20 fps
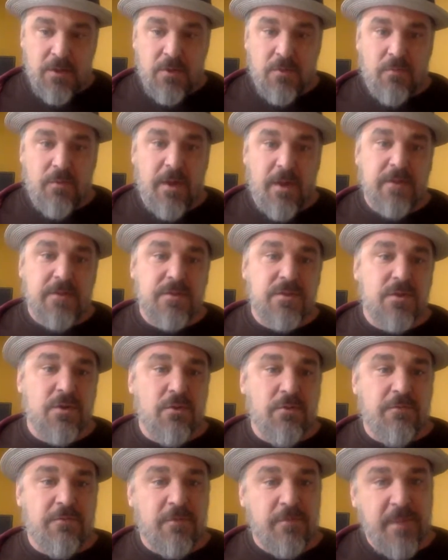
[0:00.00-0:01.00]
right?
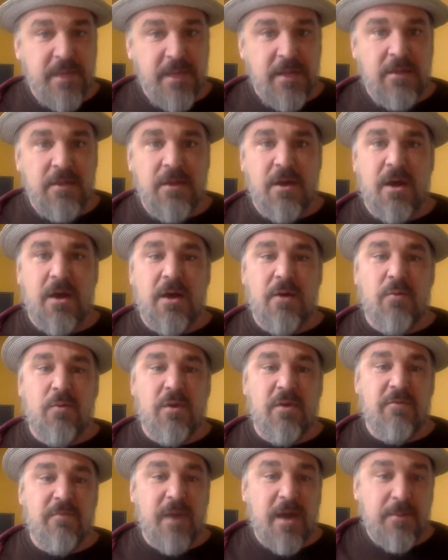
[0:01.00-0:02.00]
So for me, one
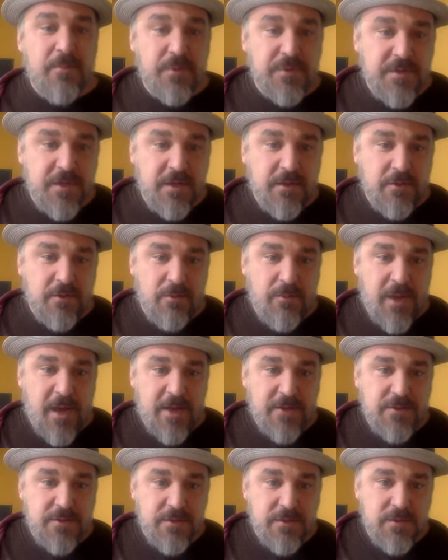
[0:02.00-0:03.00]
of my particular
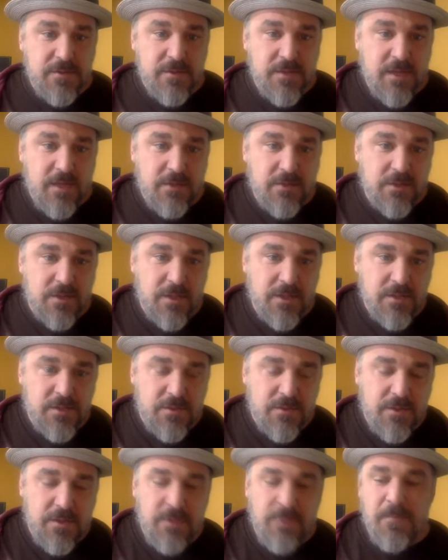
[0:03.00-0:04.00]
passions is ancient
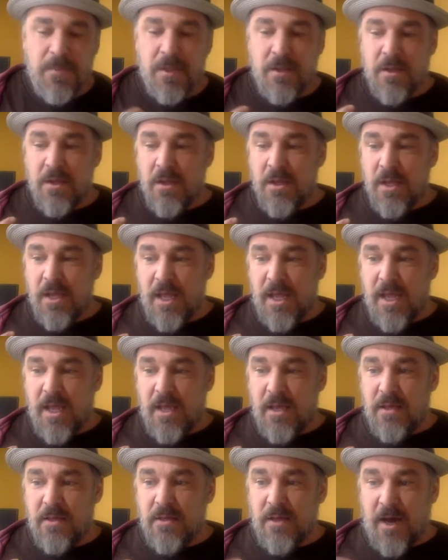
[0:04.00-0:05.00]
history.
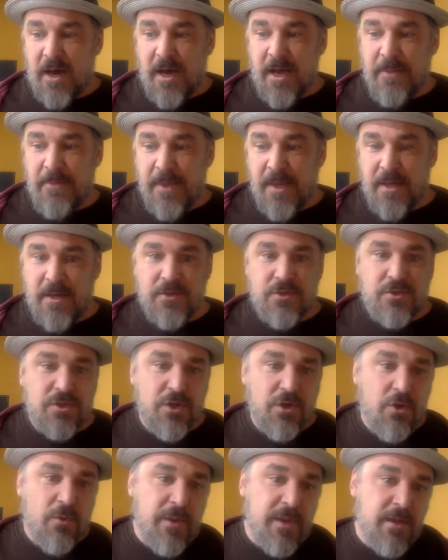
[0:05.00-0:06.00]
And I managed to
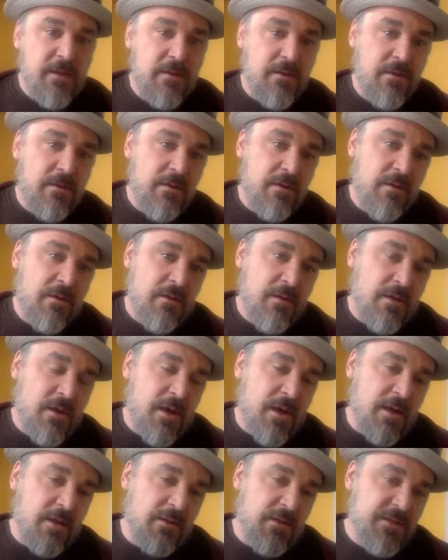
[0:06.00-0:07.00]
go in,
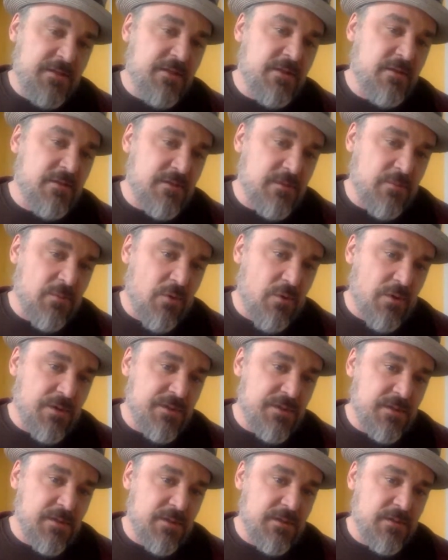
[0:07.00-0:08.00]
listen to some
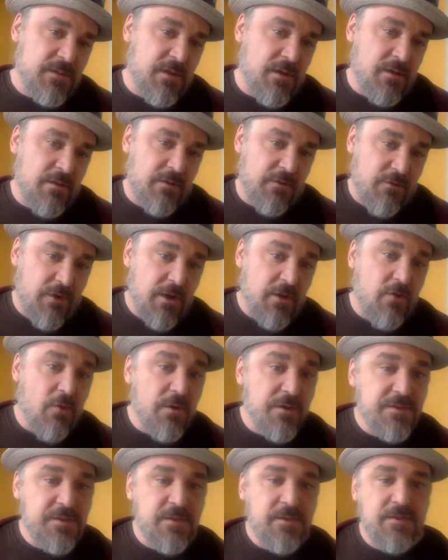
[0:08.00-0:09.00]
courses on the great
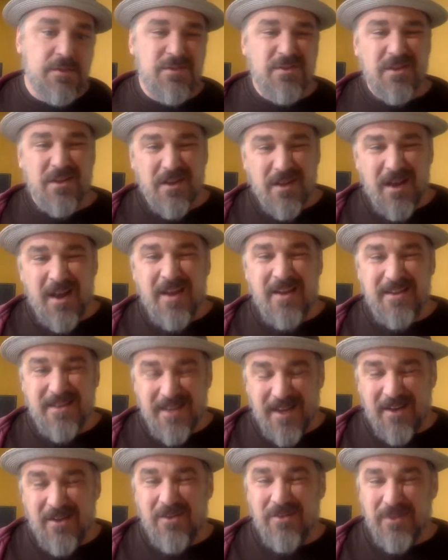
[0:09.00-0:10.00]
courses, and you can kind of
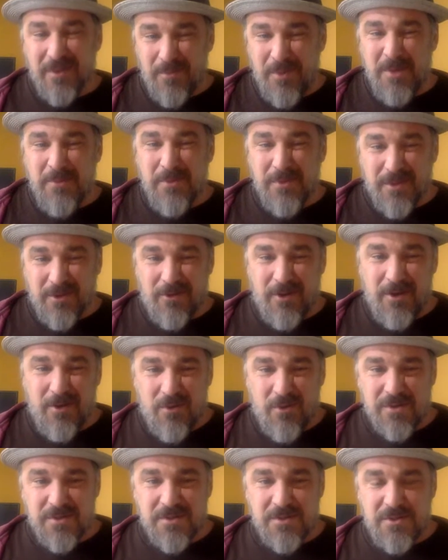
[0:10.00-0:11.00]
tell the people the great
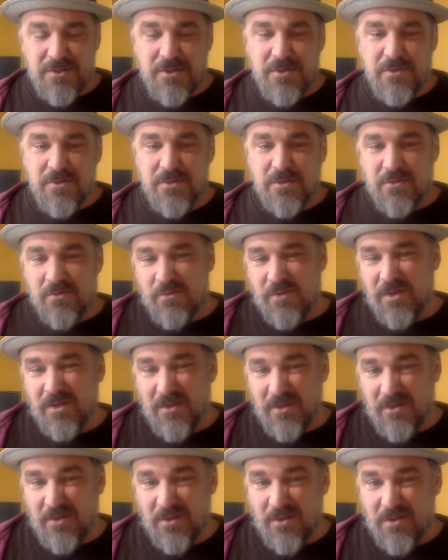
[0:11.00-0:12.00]
courses choose, they're
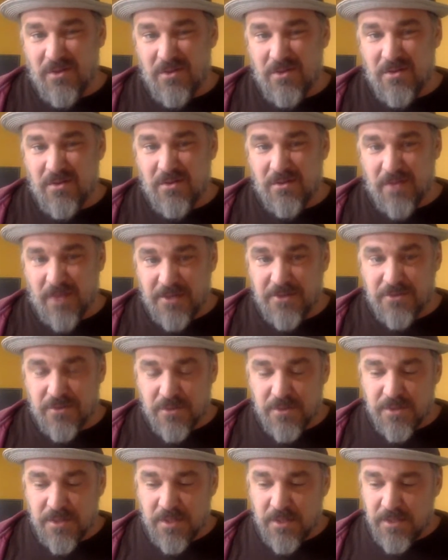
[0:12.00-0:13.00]
really good
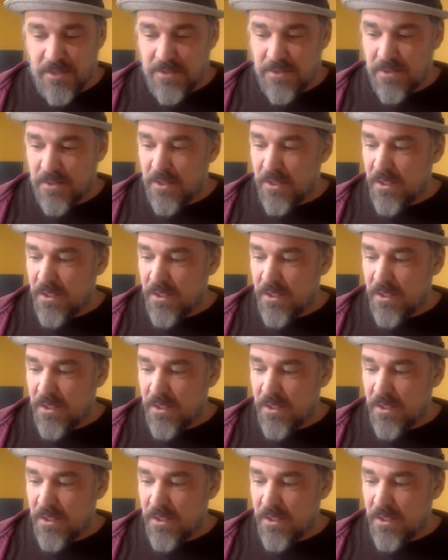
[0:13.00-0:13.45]
lecturers, at least.